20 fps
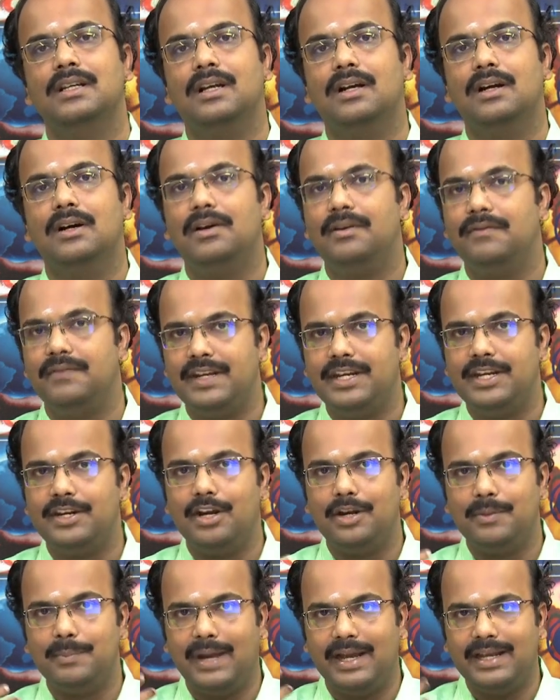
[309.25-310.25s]
or we need
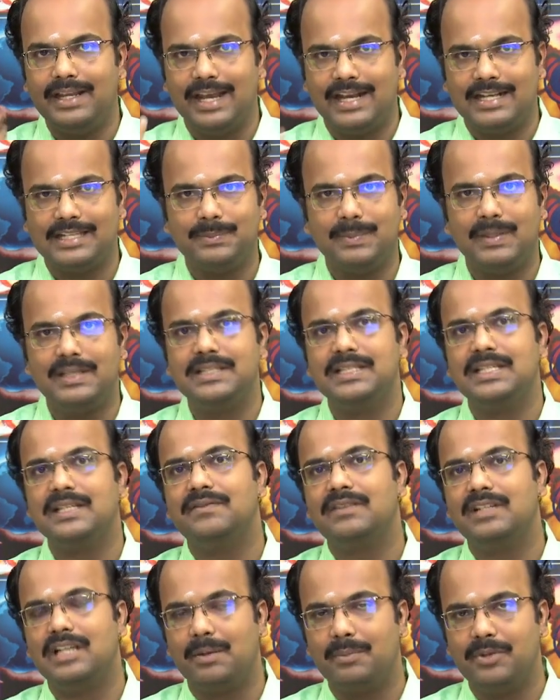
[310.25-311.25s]
not buy
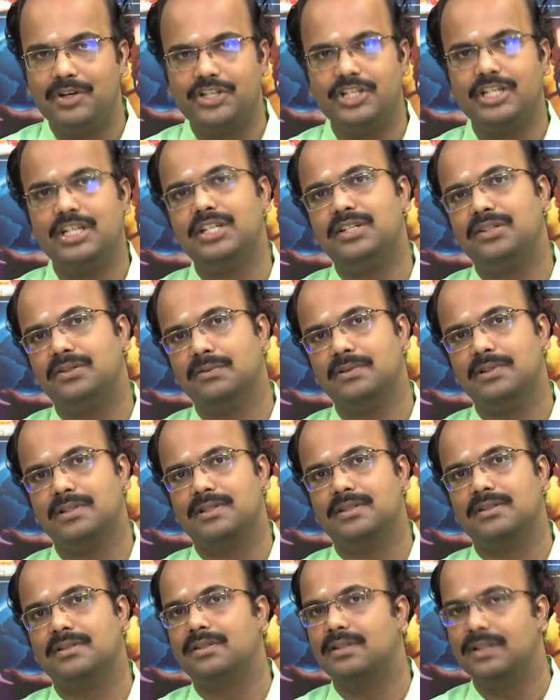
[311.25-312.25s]
expensive commercial
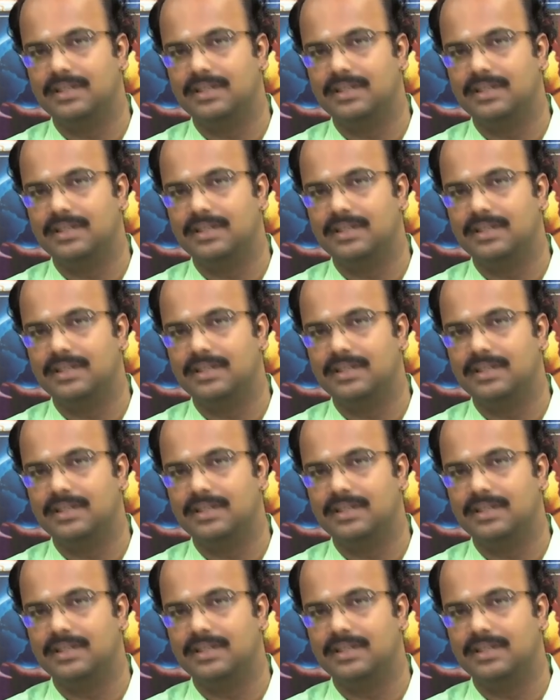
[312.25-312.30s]
tools.